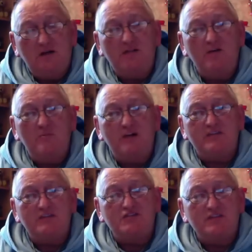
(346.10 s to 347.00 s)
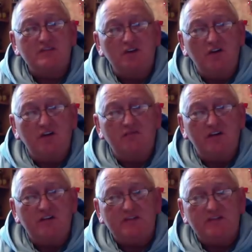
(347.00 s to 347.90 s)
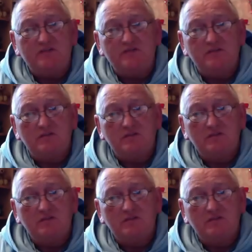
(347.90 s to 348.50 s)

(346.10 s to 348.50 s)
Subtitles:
and their message is non-invasive